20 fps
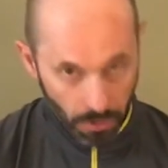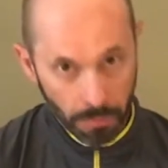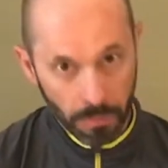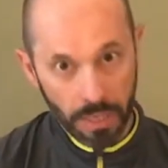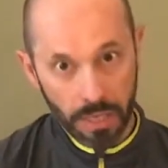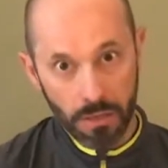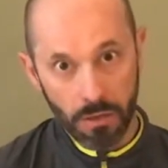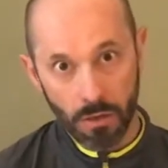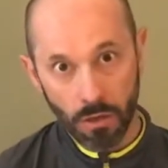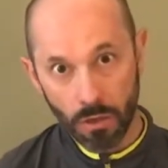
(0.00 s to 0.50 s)

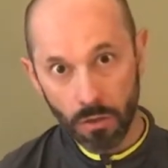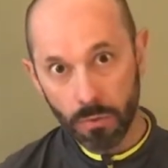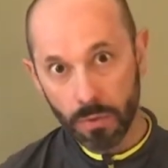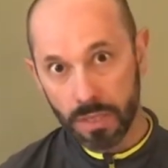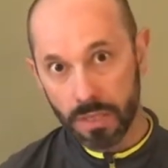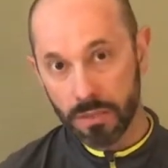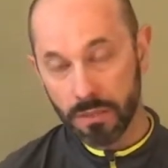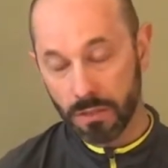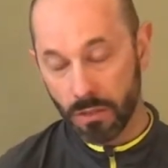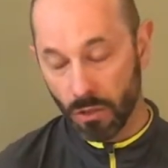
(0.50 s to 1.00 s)

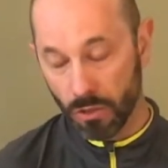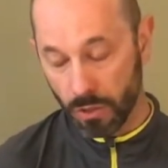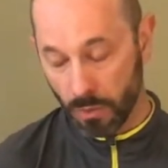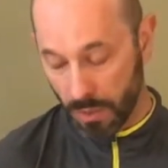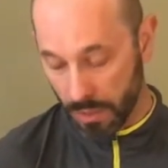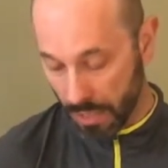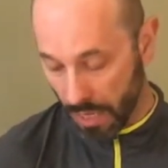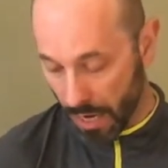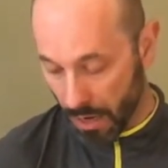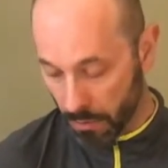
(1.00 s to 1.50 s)
the
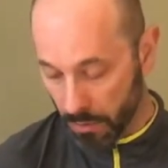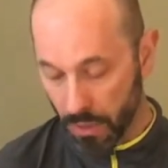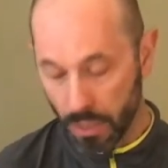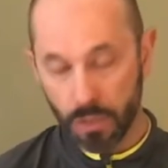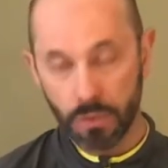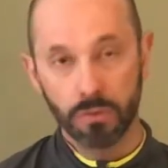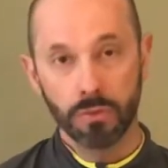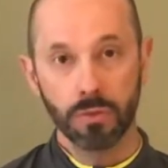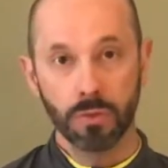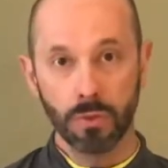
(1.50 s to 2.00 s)
way down
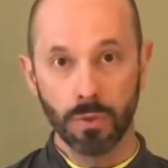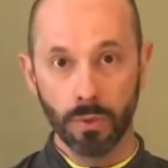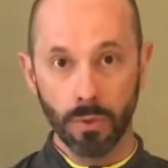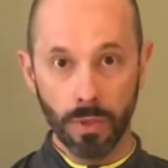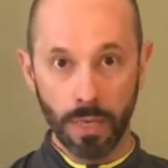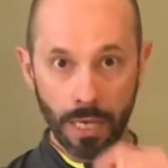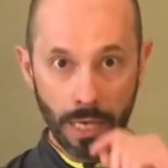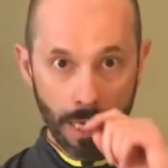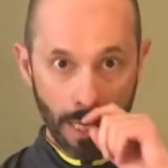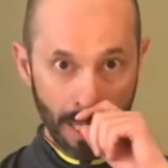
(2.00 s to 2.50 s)

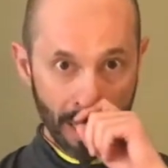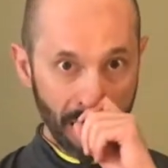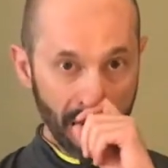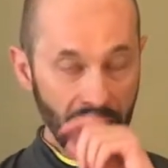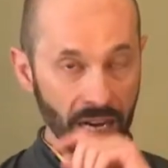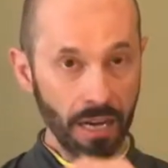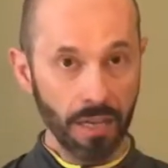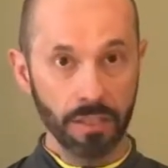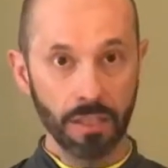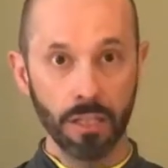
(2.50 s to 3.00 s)
to
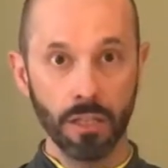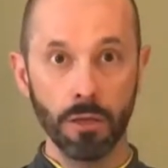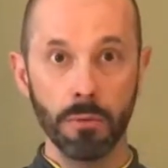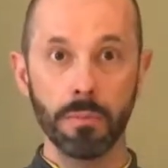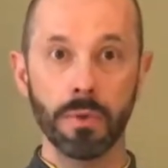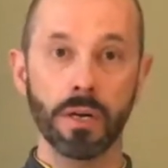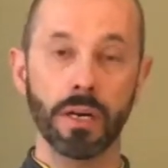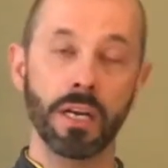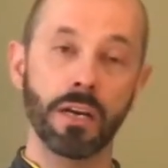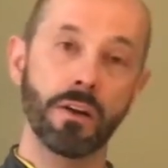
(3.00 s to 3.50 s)
the
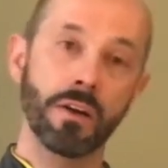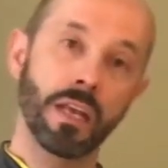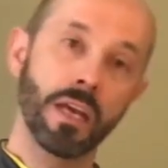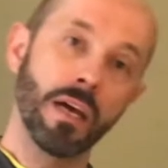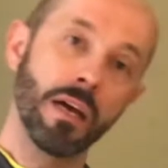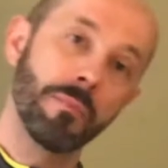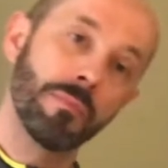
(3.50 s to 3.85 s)
lumbar area.